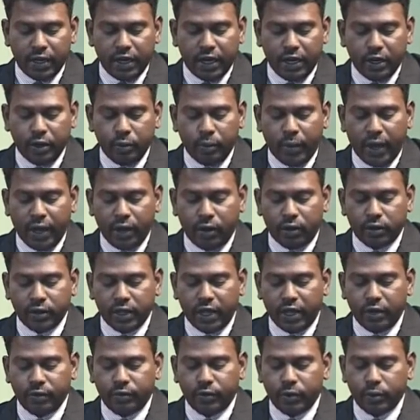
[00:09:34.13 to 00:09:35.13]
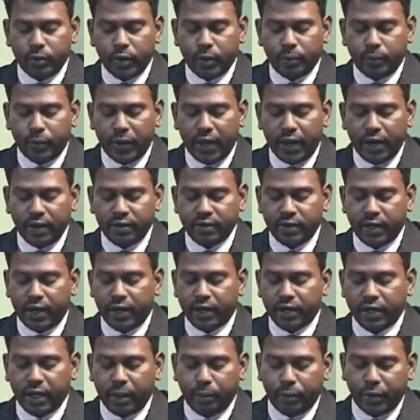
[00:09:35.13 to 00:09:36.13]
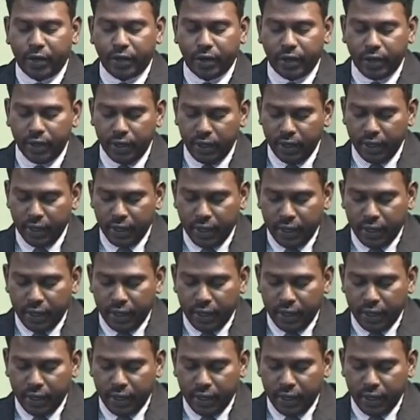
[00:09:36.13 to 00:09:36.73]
Determine on the improvement plans and capital